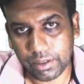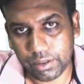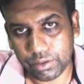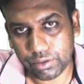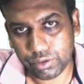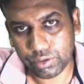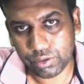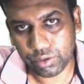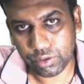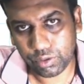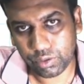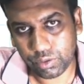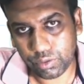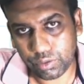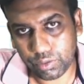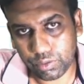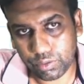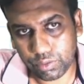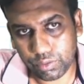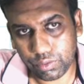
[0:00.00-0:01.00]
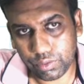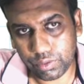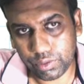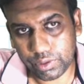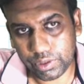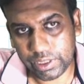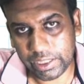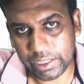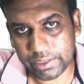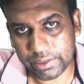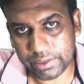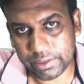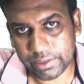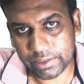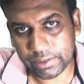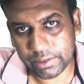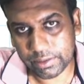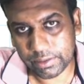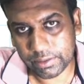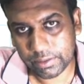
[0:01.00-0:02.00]
So
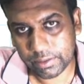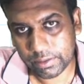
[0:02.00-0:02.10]
this